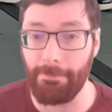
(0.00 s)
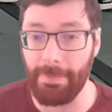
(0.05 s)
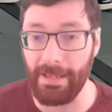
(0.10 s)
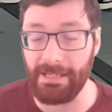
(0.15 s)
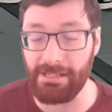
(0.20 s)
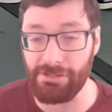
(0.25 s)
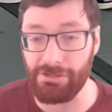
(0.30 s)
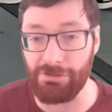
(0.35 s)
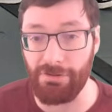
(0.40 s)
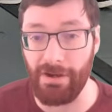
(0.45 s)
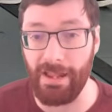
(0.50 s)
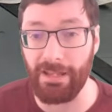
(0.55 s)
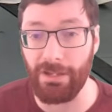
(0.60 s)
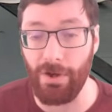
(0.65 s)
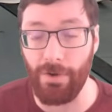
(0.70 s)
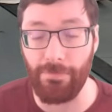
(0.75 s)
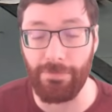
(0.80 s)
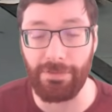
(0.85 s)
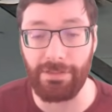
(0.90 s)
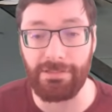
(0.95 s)
strike
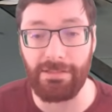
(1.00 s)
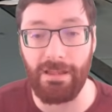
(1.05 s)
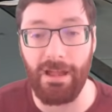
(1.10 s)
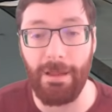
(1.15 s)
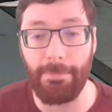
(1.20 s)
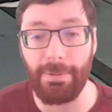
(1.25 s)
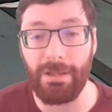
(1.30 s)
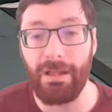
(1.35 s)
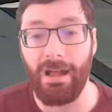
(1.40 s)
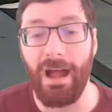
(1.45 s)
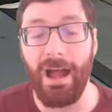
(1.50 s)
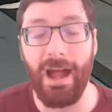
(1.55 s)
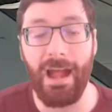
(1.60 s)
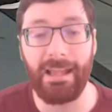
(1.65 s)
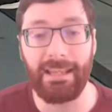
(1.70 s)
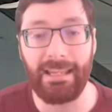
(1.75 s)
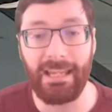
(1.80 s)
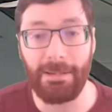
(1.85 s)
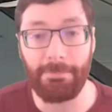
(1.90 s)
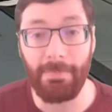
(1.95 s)
over the top,
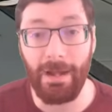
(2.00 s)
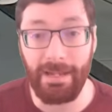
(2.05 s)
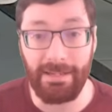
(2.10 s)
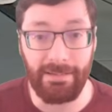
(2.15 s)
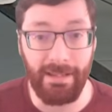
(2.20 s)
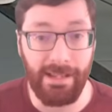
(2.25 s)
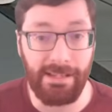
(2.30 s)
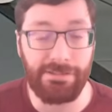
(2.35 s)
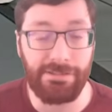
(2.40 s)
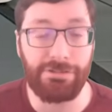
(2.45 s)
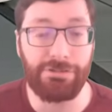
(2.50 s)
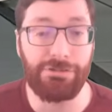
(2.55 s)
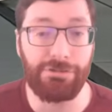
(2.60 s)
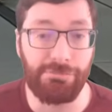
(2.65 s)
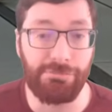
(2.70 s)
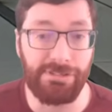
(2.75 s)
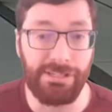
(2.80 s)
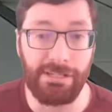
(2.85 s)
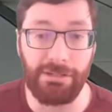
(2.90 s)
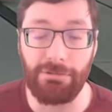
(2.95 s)
I get my nice
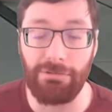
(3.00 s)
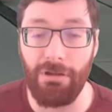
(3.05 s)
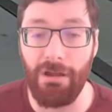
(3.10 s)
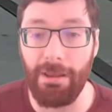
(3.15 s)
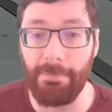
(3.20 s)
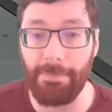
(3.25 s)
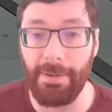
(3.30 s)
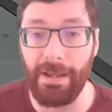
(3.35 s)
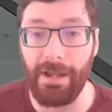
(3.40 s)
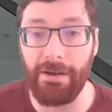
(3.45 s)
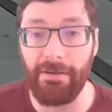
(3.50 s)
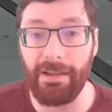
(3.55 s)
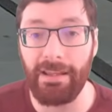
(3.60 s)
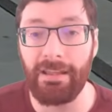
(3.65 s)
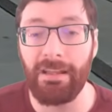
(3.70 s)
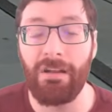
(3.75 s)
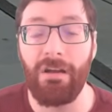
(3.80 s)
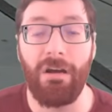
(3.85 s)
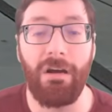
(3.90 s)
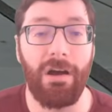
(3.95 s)
juicy cron
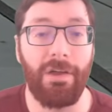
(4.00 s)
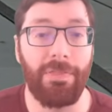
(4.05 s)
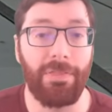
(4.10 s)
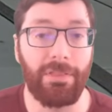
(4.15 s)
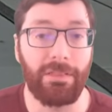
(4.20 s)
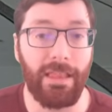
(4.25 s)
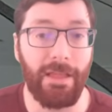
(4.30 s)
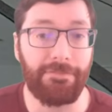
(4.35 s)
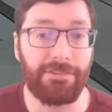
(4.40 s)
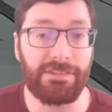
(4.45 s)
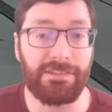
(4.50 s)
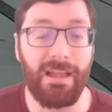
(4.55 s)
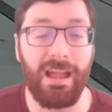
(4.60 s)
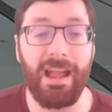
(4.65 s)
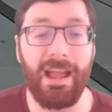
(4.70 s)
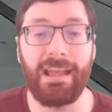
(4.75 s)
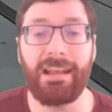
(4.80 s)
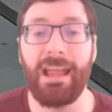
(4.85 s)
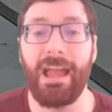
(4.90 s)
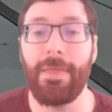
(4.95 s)
parry on the left
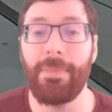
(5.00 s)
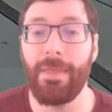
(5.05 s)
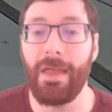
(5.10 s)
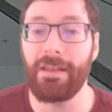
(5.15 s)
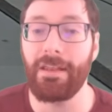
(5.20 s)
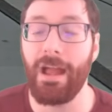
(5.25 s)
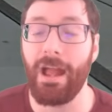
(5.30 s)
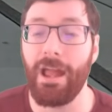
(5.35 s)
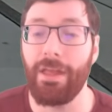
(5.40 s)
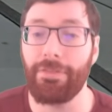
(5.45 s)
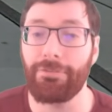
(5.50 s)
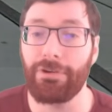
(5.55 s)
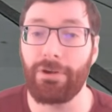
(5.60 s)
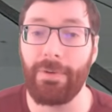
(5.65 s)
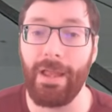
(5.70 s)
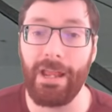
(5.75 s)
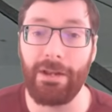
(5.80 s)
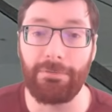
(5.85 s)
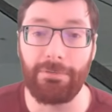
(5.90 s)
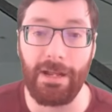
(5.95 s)
side, and then I
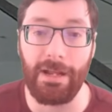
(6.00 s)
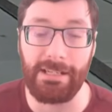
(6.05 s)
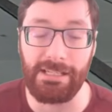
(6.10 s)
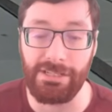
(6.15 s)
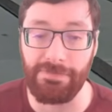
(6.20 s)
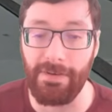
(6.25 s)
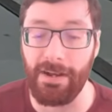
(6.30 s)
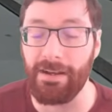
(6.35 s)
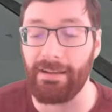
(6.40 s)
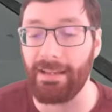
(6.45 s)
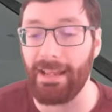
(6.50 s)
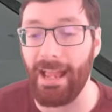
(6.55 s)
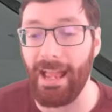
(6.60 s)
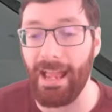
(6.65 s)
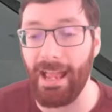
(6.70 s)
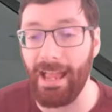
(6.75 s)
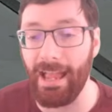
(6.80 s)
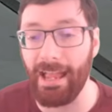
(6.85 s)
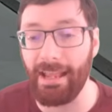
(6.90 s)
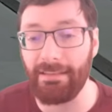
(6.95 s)
throw a right spheric.
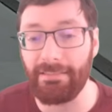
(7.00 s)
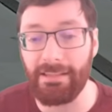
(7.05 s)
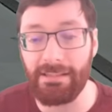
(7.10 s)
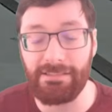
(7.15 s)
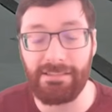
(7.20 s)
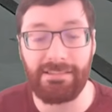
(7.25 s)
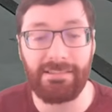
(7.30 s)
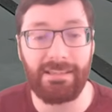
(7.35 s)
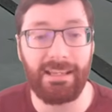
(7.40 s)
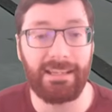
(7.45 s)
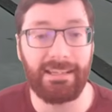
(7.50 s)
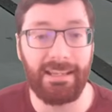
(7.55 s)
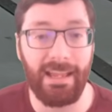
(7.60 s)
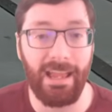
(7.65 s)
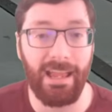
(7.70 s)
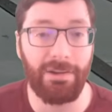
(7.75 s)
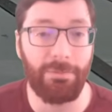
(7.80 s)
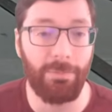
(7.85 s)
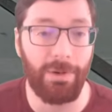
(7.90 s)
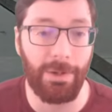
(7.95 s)
And this is
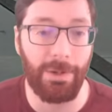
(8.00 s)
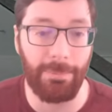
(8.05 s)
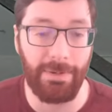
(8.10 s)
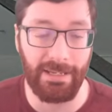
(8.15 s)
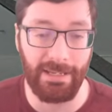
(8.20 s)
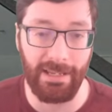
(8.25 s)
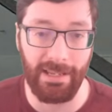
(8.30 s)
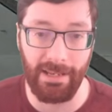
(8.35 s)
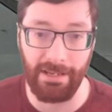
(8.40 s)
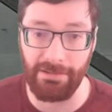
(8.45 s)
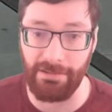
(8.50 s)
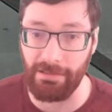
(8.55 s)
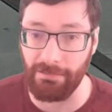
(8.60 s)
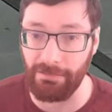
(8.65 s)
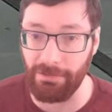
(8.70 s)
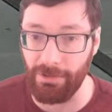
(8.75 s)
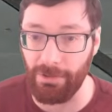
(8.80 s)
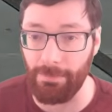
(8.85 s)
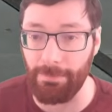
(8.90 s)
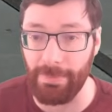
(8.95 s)
again where we get into a
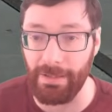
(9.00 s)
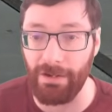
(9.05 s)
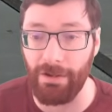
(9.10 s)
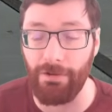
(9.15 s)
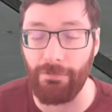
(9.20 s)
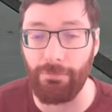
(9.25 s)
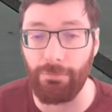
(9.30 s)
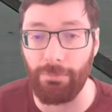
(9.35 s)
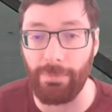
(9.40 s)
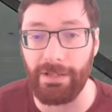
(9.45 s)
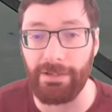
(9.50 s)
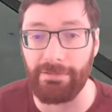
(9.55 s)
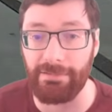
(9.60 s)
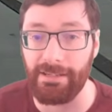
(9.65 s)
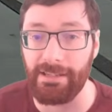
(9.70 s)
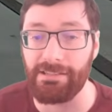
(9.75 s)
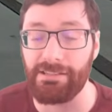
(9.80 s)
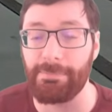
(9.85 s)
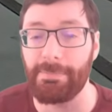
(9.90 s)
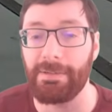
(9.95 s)
little bit of
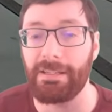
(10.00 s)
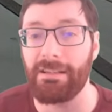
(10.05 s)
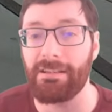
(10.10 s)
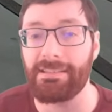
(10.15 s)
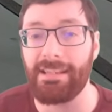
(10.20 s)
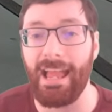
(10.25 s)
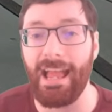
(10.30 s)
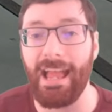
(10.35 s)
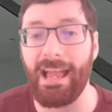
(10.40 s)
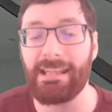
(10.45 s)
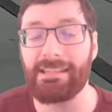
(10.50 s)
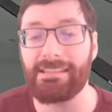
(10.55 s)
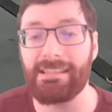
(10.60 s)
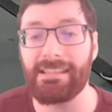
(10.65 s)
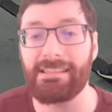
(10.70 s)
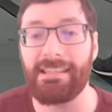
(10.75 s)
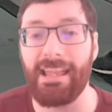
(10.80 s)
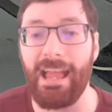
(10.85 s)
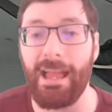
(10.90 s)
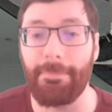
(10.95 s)
weirdness, because as
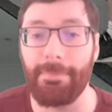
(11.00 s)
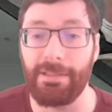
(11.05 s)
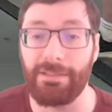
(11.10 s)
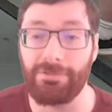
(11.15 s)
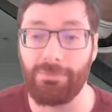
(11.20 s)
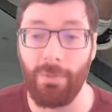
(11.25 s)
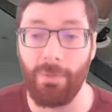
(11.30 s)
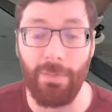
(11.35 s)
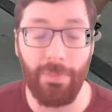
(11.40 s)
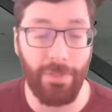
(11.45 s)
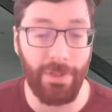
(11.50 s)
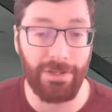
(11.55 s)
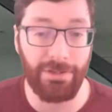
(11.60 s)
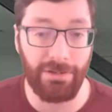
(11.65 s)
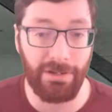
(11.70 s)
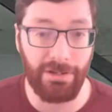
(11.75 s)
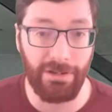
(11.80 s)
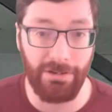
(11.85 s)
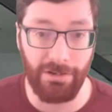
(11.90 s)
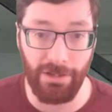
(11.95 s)
this happens, one thing
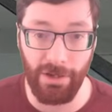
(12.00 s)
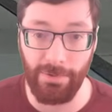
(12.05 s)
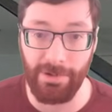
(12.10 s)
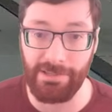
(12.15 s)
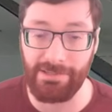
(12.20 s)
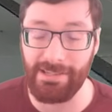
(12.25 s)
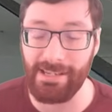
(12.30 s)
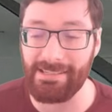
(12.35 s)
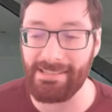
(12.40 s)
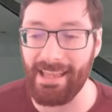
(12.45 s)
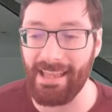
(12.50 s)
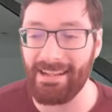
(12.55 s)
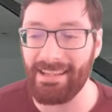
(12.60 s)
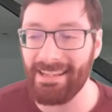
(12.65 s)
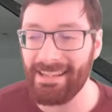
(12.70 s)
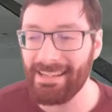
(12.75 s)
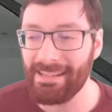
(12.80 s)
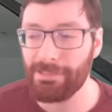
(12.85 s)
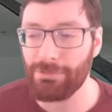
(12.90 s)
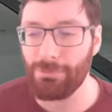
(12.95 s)
you're going to notice is that
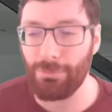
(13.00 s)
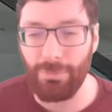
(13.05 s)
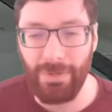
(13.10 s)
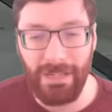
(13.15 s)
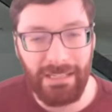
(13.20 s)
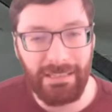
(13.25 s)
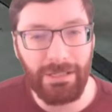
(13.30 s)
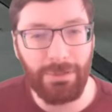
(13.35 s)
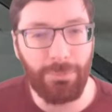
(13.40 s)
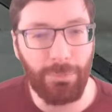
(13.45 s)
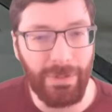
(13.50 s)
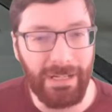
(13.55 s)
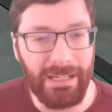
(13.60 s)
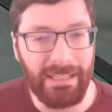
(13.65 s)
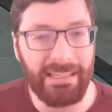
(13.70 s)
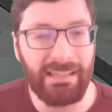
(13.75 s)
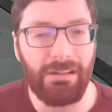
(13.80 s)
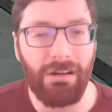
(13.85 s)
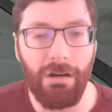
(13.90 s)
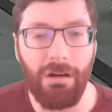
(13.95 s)
it's really,
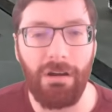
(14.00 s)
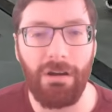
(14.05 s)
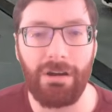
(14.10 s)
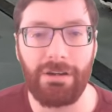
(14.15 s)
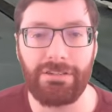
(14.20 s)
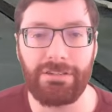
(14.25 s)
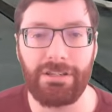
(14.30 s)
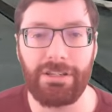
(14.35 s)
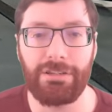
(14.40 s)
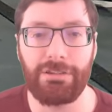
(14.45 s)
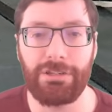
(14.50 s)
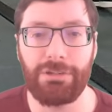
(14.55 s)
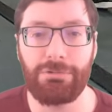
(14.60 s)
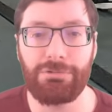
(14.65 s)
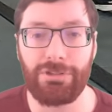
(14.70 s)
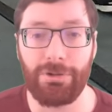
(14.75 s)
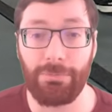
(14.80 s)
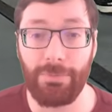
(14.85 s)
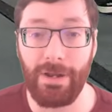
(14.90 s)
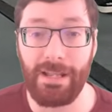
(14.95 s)
really hard to
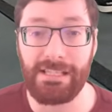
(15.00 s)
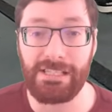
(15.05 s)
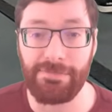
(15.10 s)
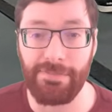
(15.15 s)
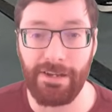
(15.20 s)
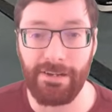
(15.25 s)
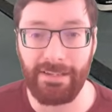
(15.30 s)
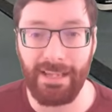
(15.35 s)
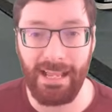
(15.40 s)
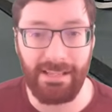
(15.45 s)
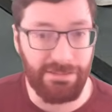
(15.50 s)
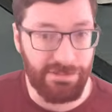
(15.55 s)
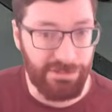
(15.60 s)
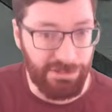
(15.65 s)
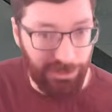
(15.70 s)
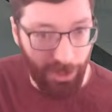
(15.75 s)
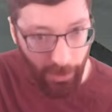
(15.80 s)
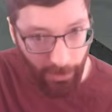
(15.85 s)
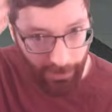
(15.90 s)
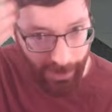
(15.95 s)
use a right spheric and
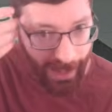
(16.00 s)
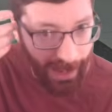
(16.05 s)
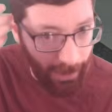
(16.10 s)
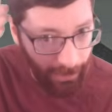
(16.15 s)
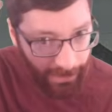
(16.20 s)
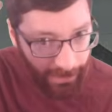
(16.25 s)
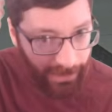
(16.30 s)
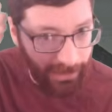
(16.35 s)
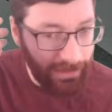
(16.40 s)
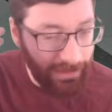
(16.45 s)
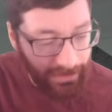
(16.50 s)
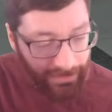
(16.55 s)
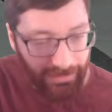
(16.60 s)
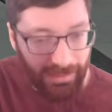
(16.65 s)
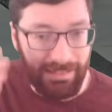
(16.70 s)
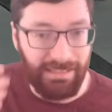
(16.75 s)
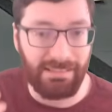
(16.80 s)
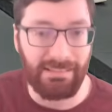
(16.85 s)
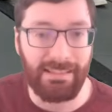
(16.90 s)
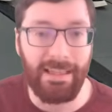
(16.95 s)
zone out
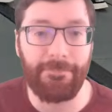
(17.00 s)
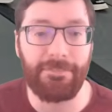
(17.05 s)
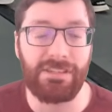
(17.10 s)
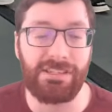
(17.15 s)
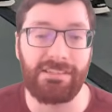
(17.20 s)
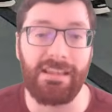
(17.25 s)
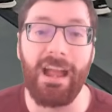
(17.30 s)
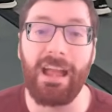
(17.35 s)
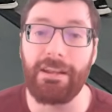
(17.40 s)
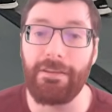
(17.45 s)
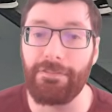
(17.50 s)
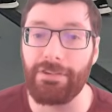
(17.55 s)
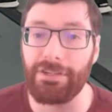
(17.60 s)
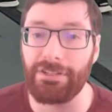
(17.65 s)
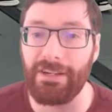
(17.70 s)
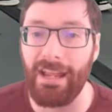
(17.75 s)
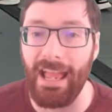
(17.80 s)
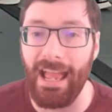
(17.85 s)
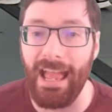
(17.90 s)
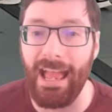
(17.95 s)
this left side of
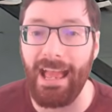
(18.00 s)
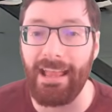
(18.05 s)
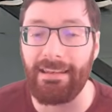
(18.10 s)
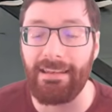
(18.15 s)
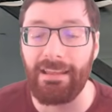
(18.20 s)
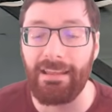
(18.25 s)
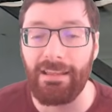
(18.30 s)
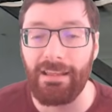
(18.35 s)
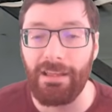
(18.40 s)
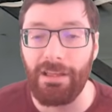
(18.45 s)
your head.